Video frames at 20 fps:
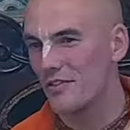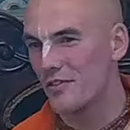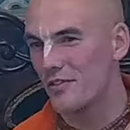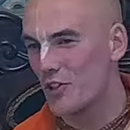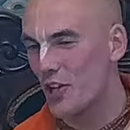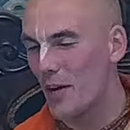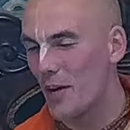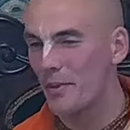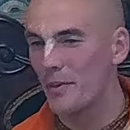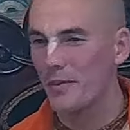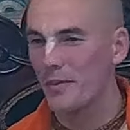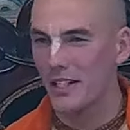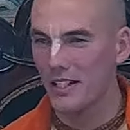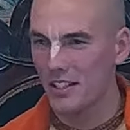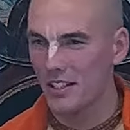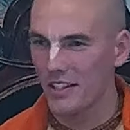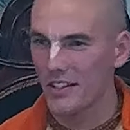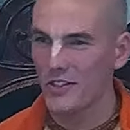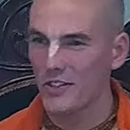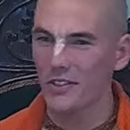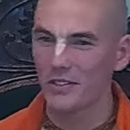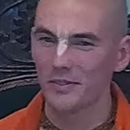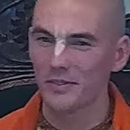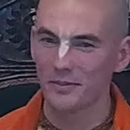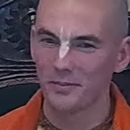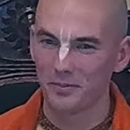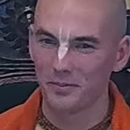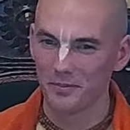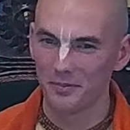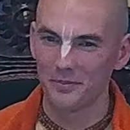of japa
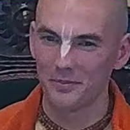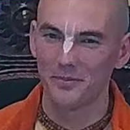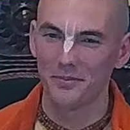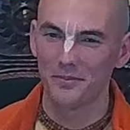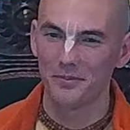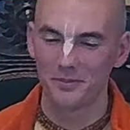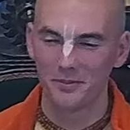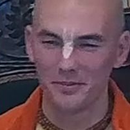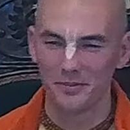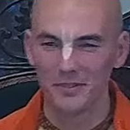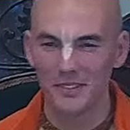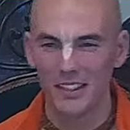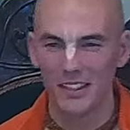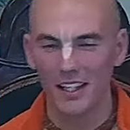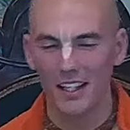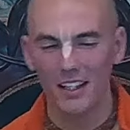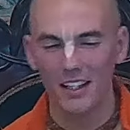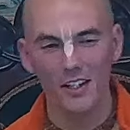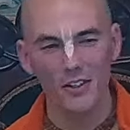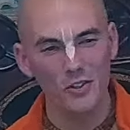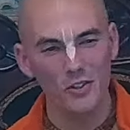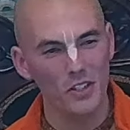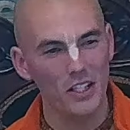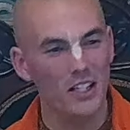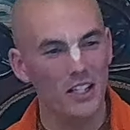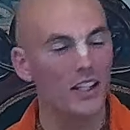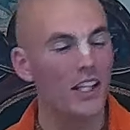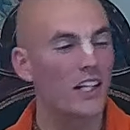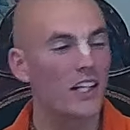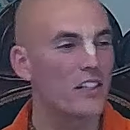meditation and
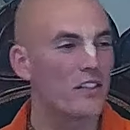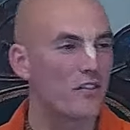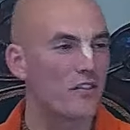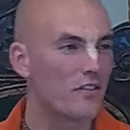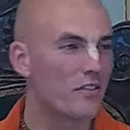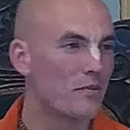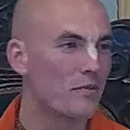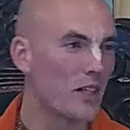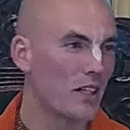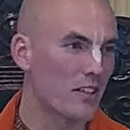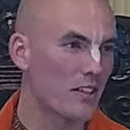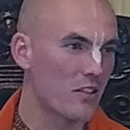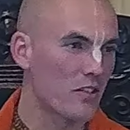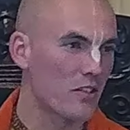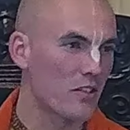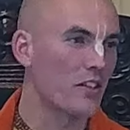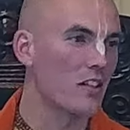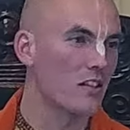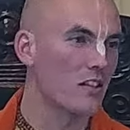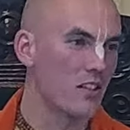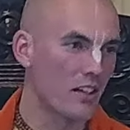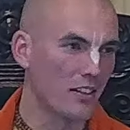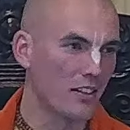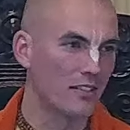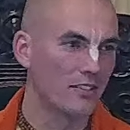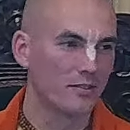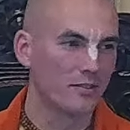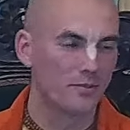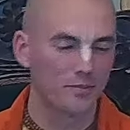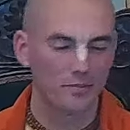also the collective practice of
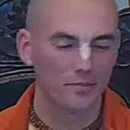kirtan.